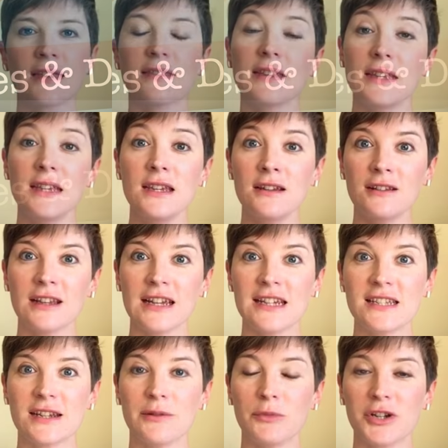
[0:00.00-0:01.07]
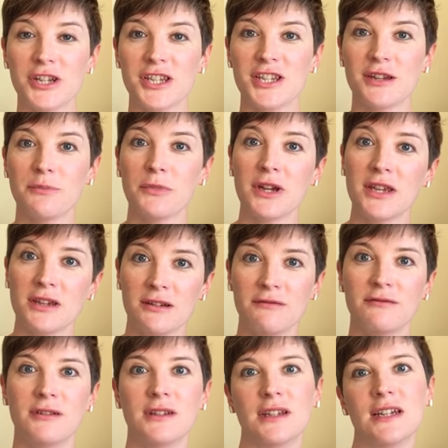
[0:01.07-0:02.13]
The eagle-eyed amongst you might
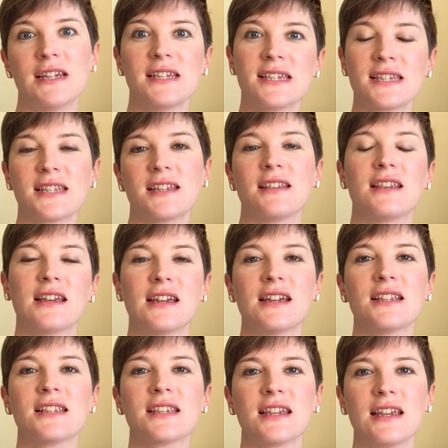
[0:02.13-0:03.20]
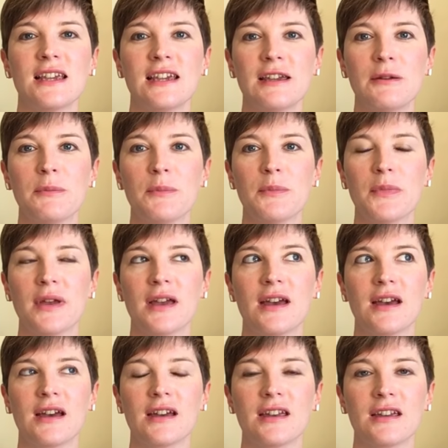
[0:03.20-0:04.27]
have realised that
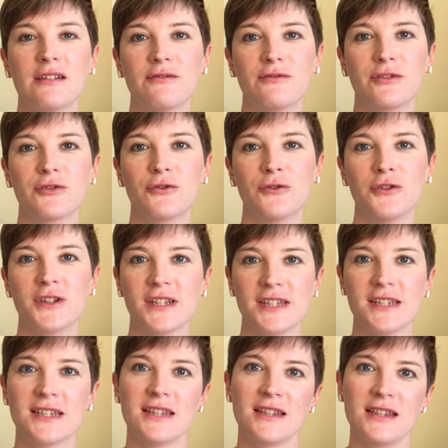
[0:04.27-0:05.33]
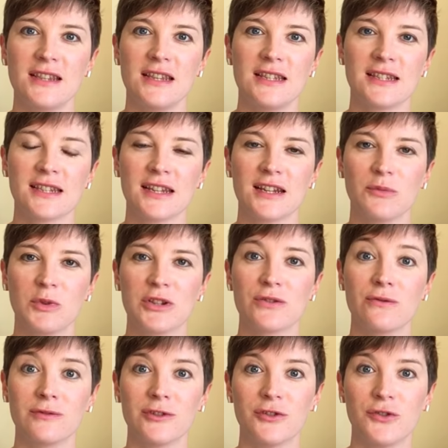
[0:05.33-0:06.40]
I have recorded these segments
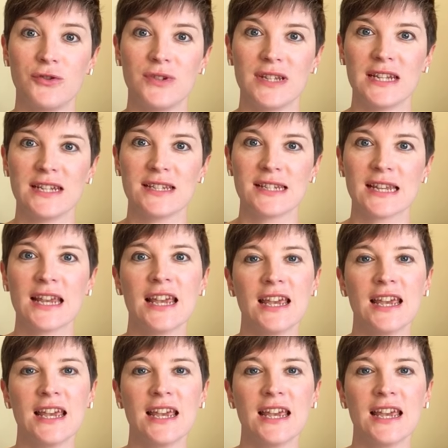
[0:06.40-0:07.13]
over 2 days.